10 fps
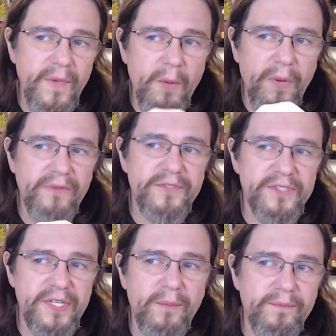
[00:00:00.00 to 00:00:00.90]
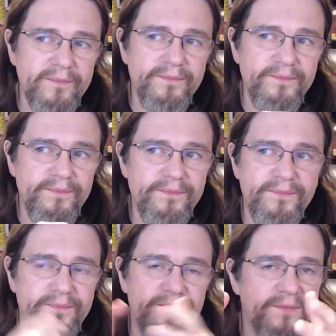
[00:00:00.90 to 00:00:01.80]
But for some
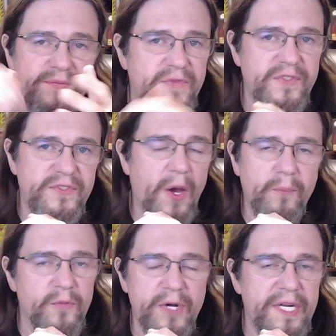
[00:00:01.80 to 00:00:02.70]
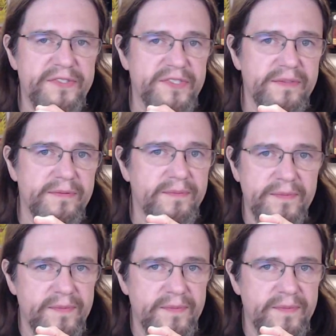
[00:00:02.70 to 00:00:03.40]
dumb reason,